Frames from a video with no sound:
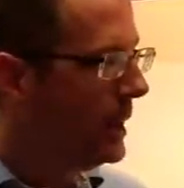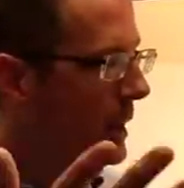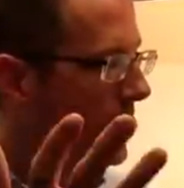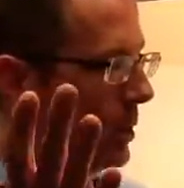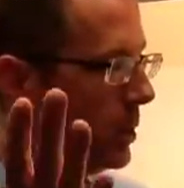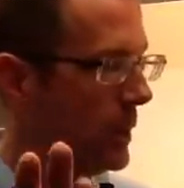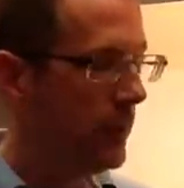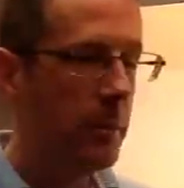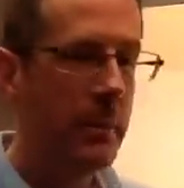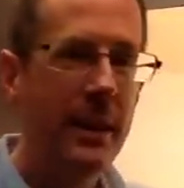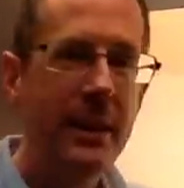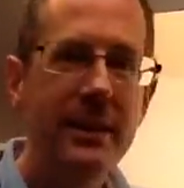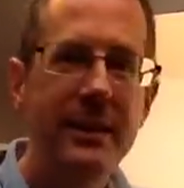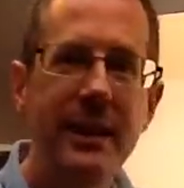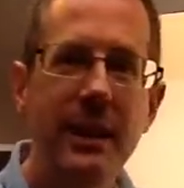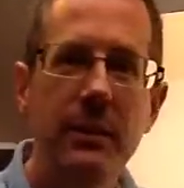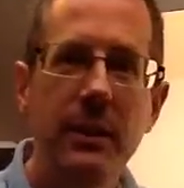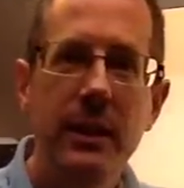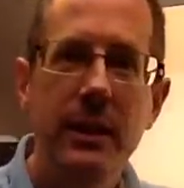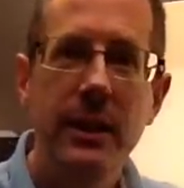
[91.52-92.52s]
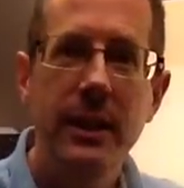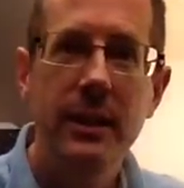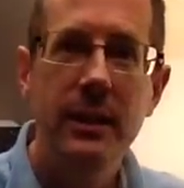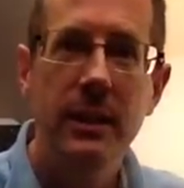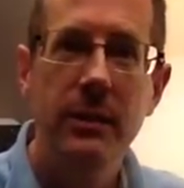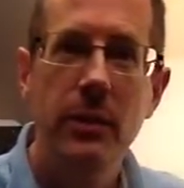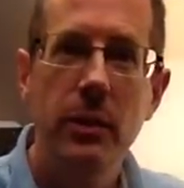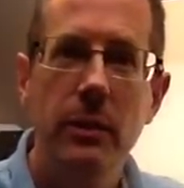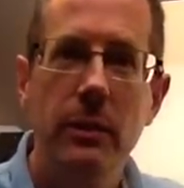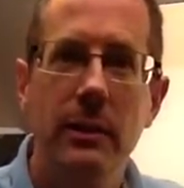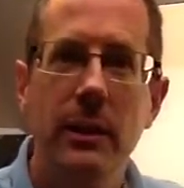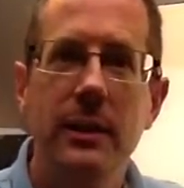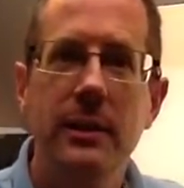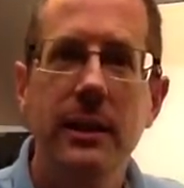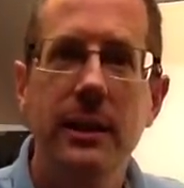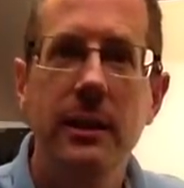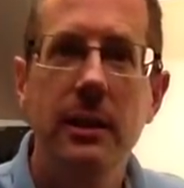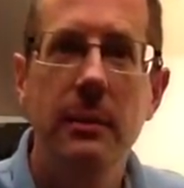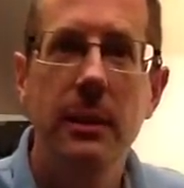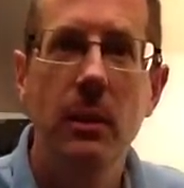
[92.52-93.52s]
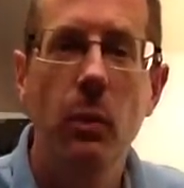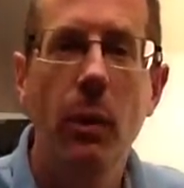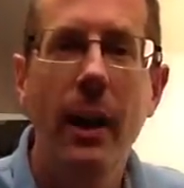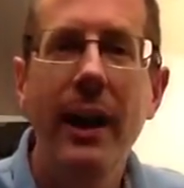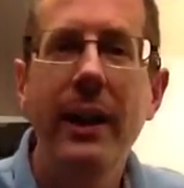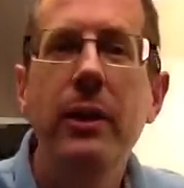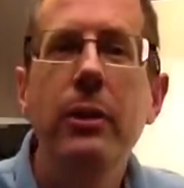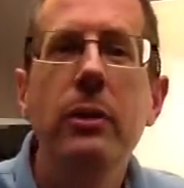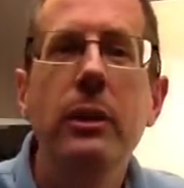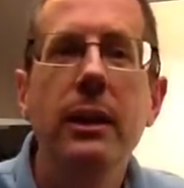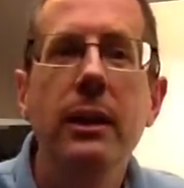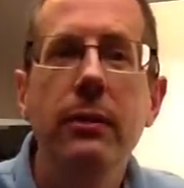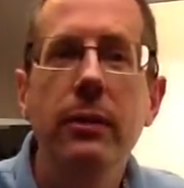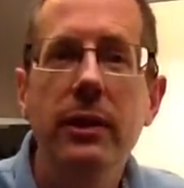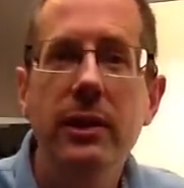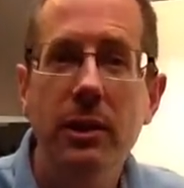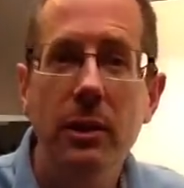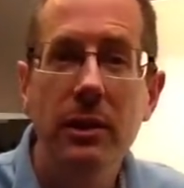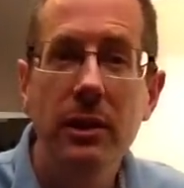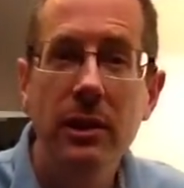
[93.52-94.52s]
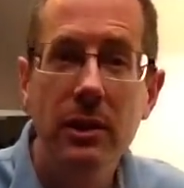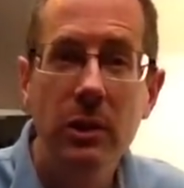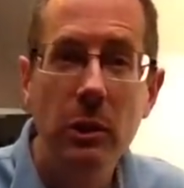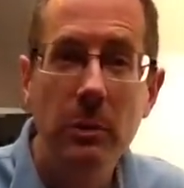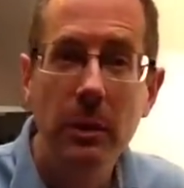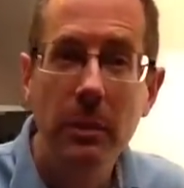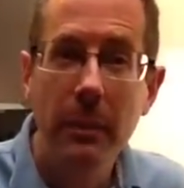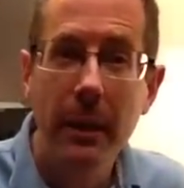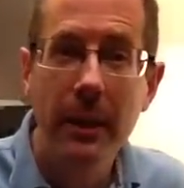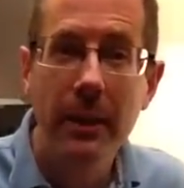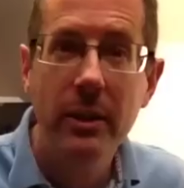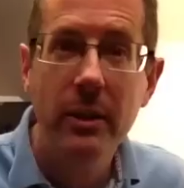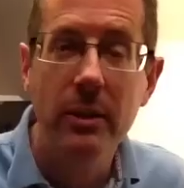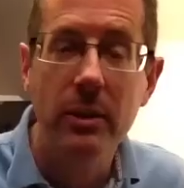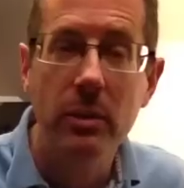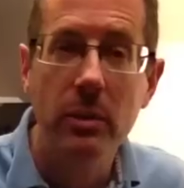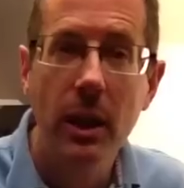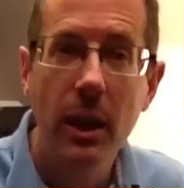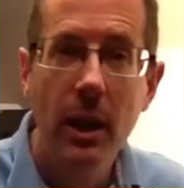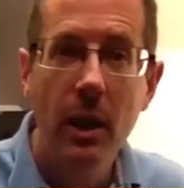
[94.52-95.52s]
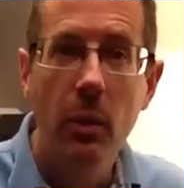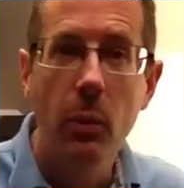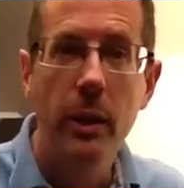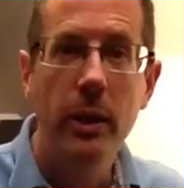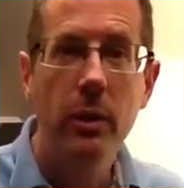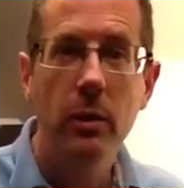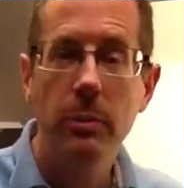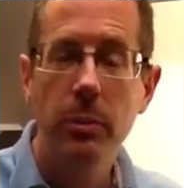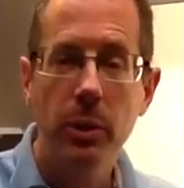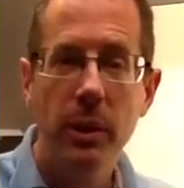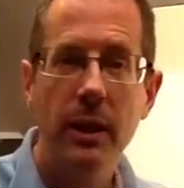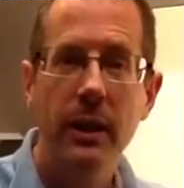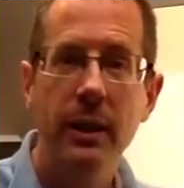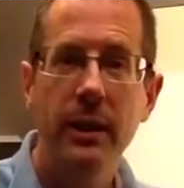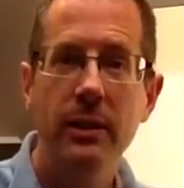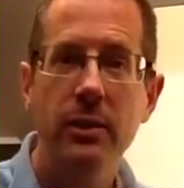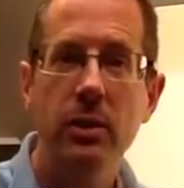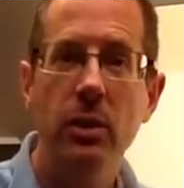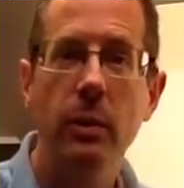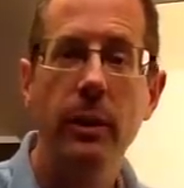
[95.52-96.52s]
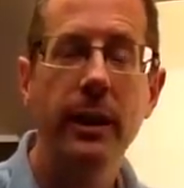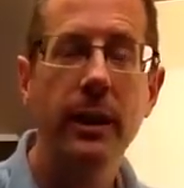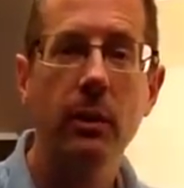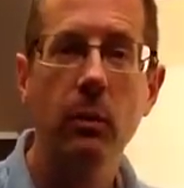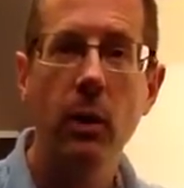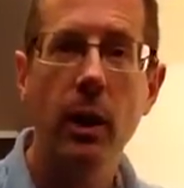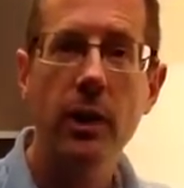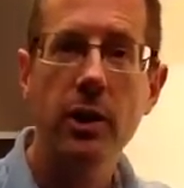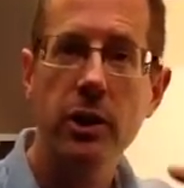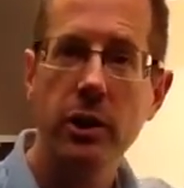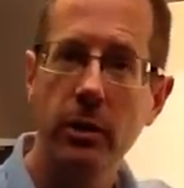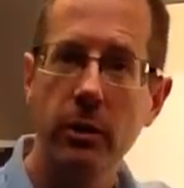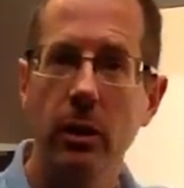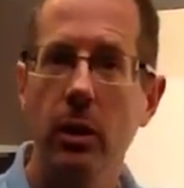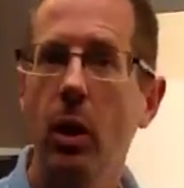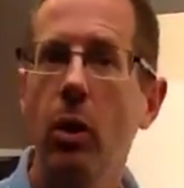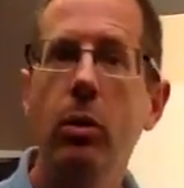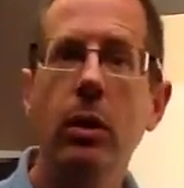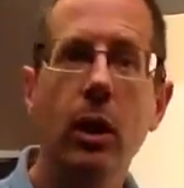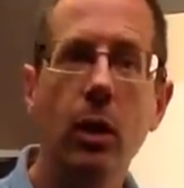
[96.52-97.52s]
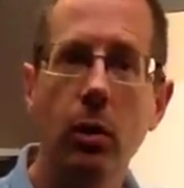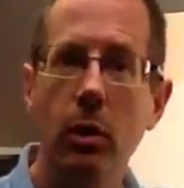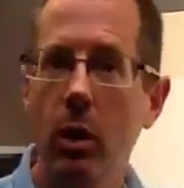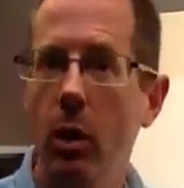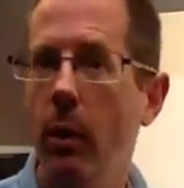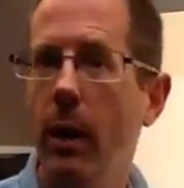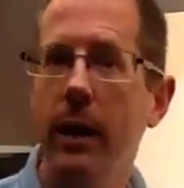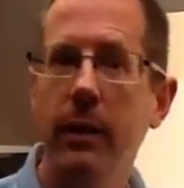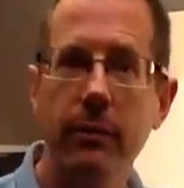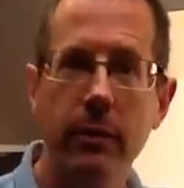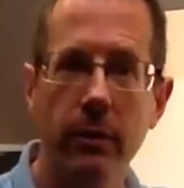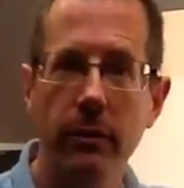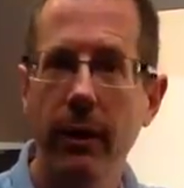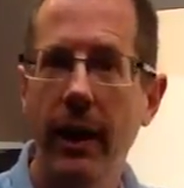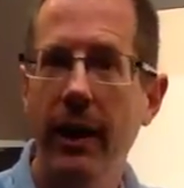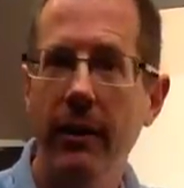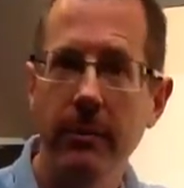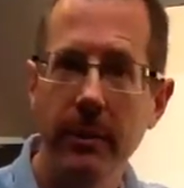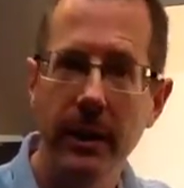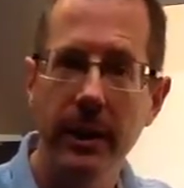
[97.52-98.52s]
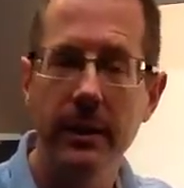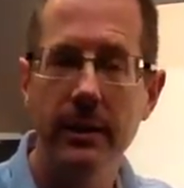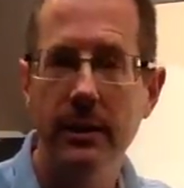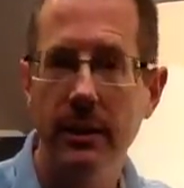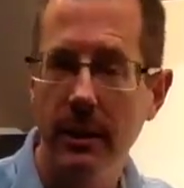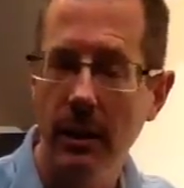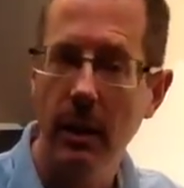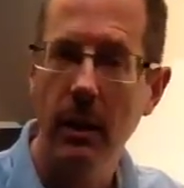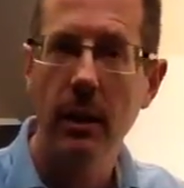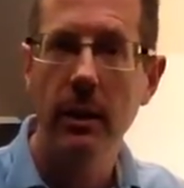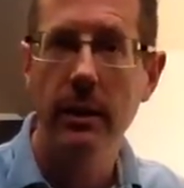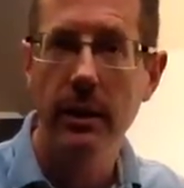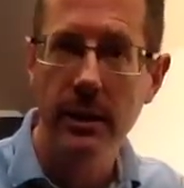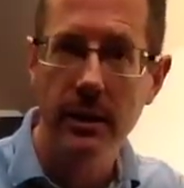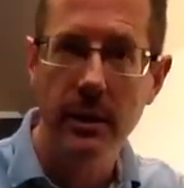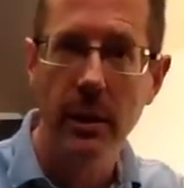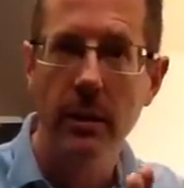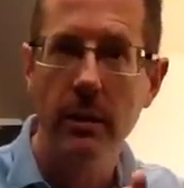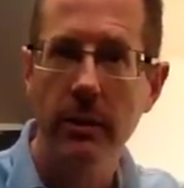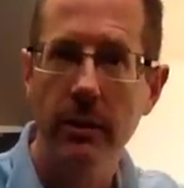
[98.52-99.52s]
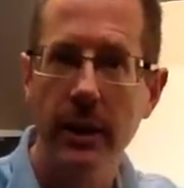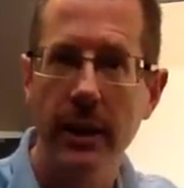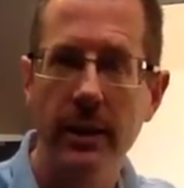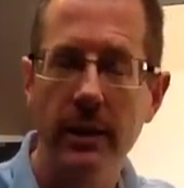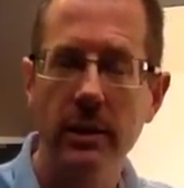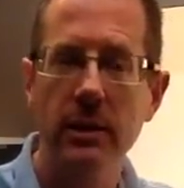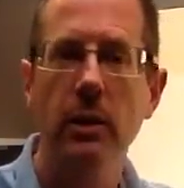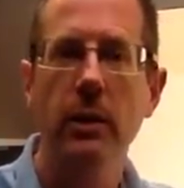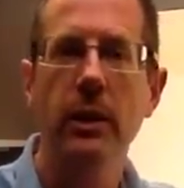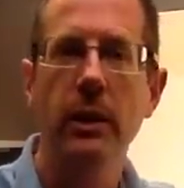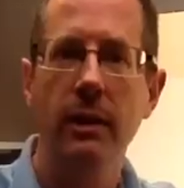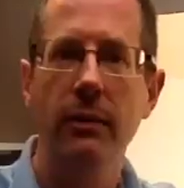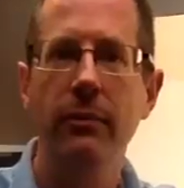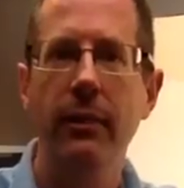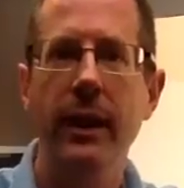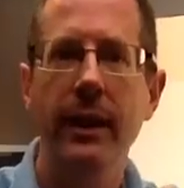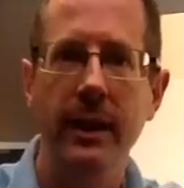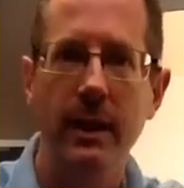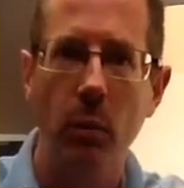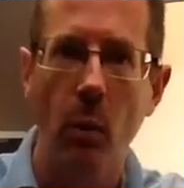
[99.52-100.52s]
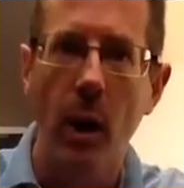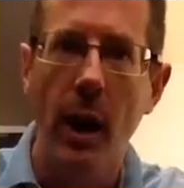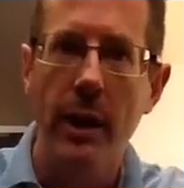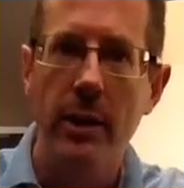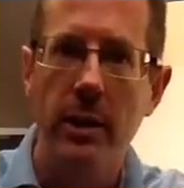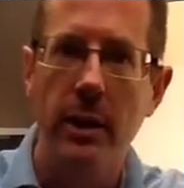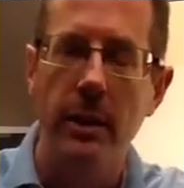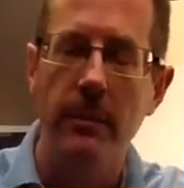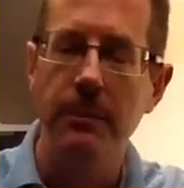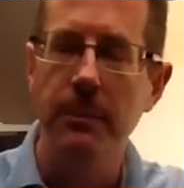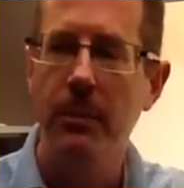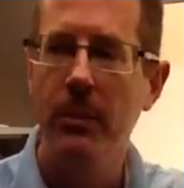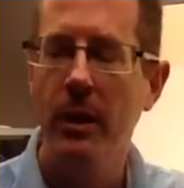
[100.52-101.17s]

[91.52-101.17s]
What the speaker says: Whoever makes DVDs, if you're listening to me, why do you give us those stupid menus? We don't put it in so we can watch your logo go on for 5 minutes and all these other things so you can finally watch it.